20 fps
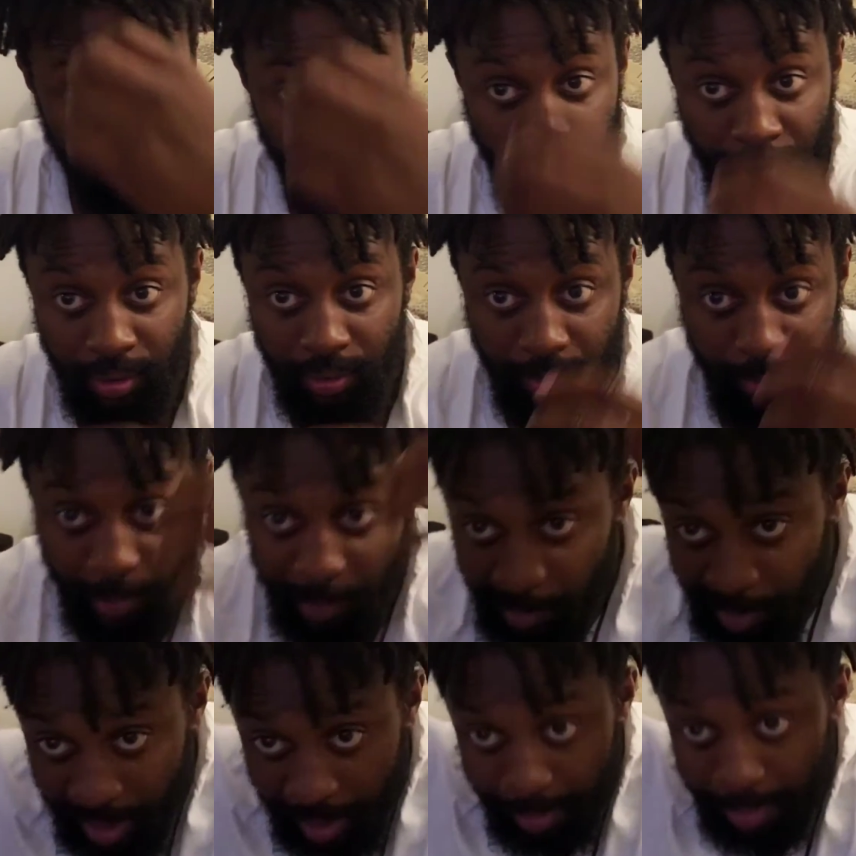You know,
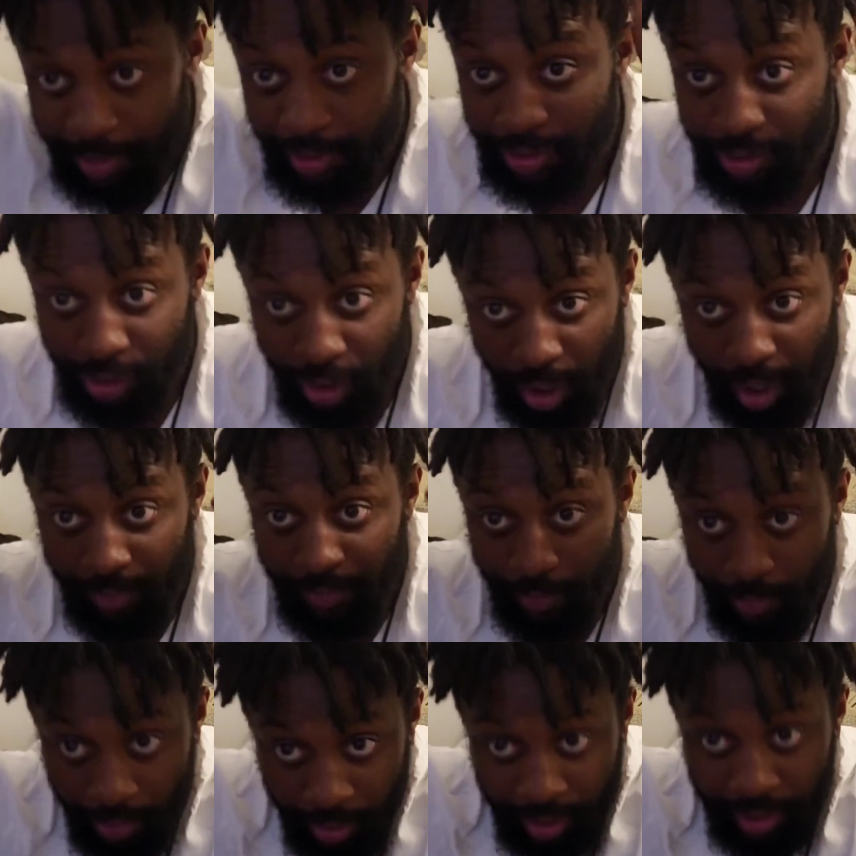but when I put a
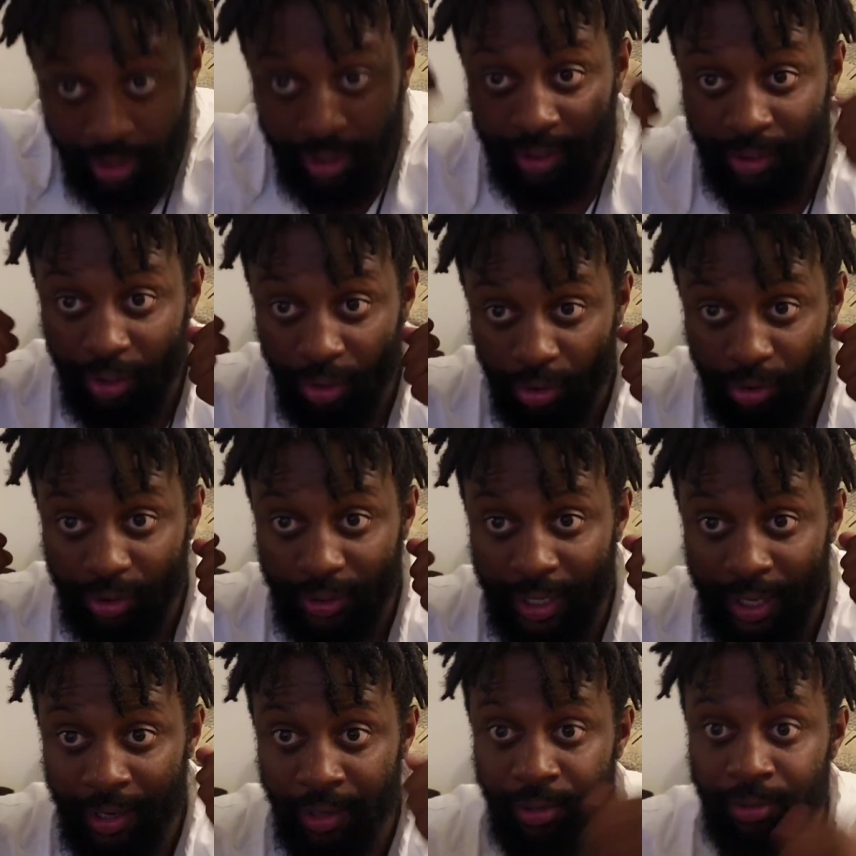scarf on and it goes
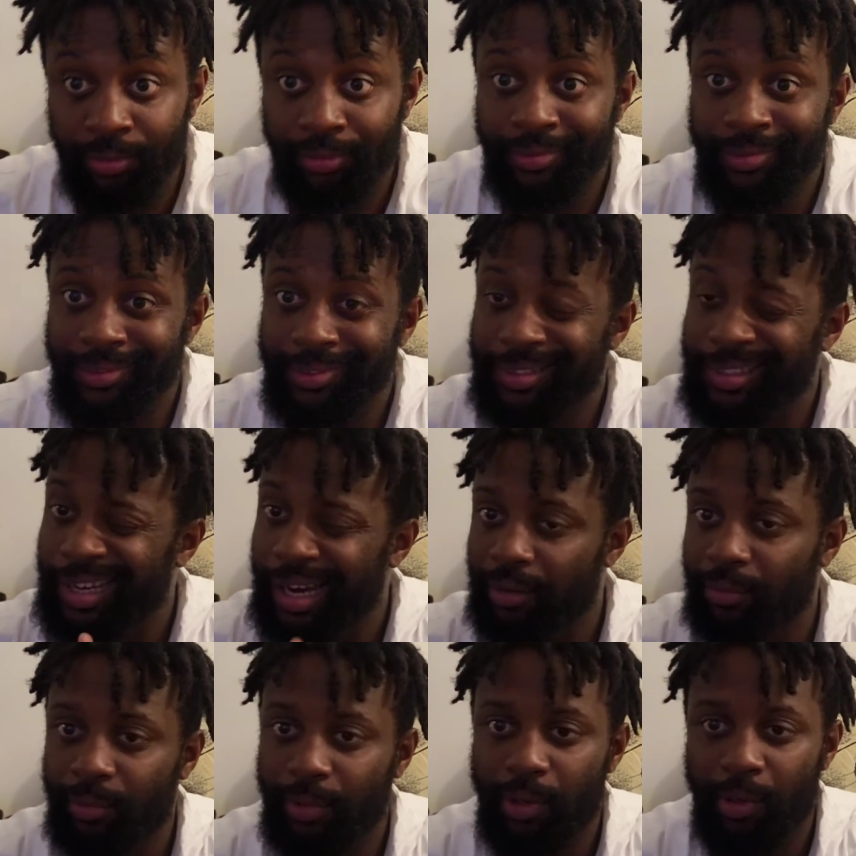down,
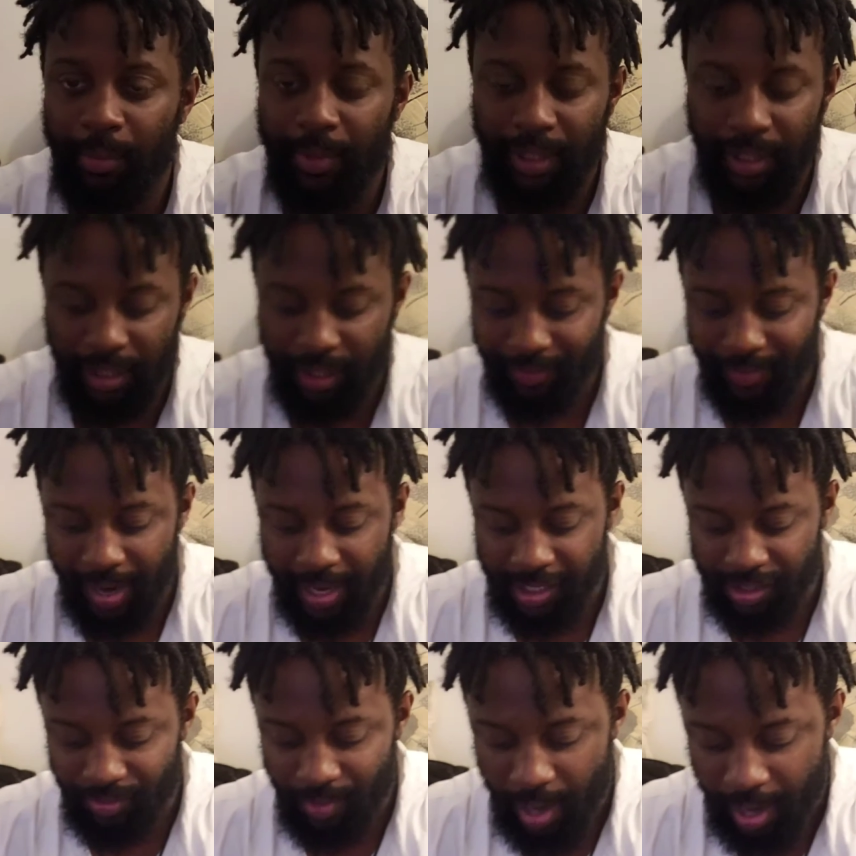You're going to be looking
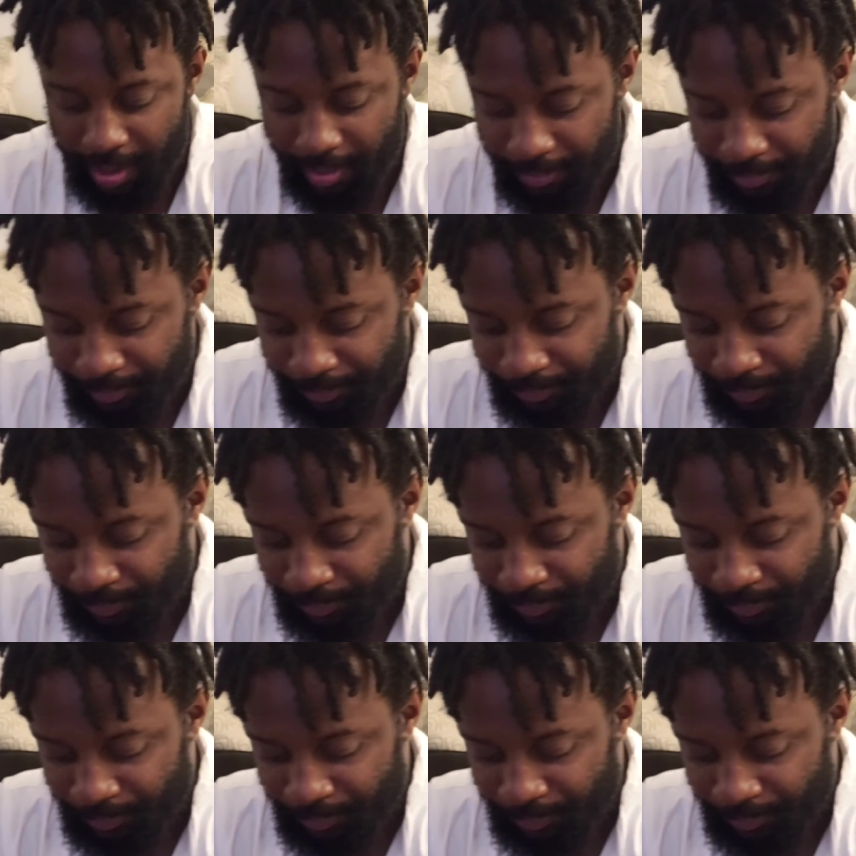right as right.